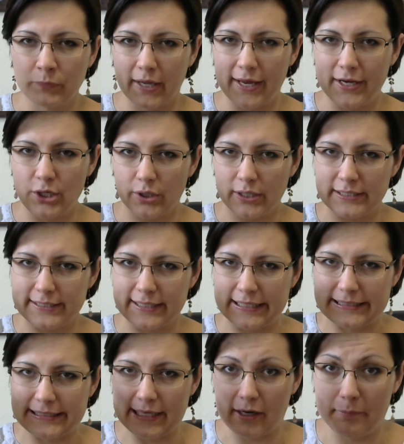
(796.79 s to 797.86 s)
And notice
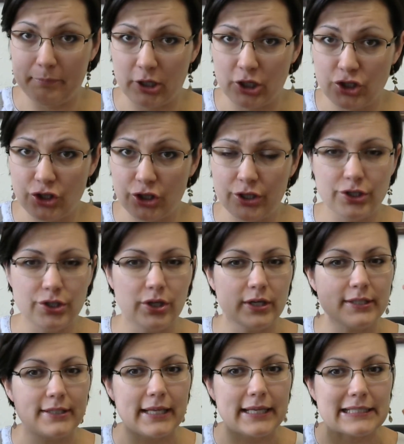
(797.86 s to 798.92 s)
things like pictures,
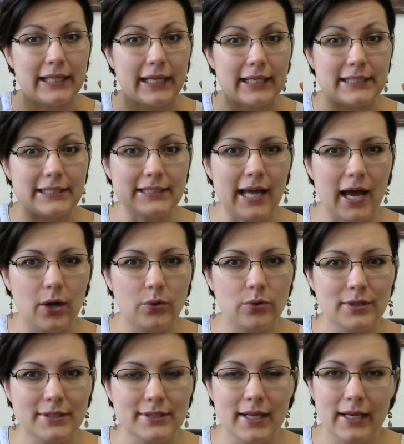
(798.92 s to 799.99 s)
notice things like
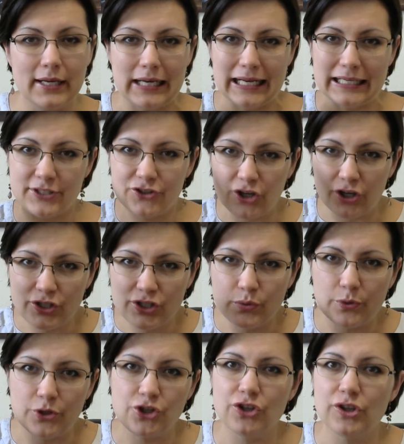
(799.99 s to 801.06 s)
sounds, and start
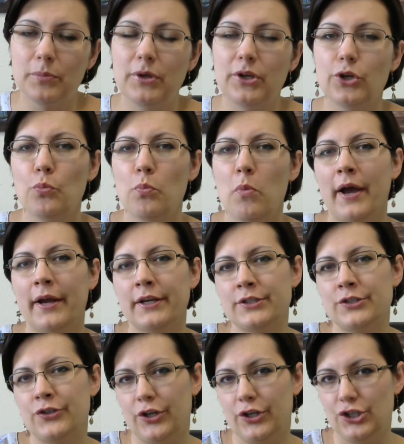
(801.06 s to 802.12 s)
switching them in your mind and
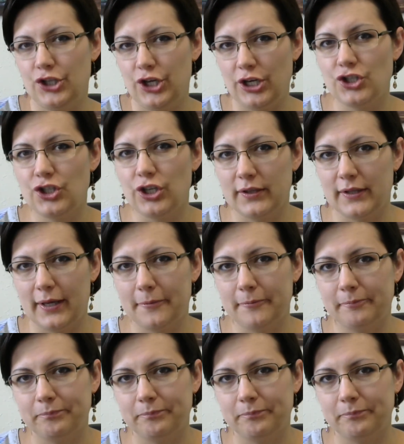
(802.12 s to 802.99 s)
start changing them.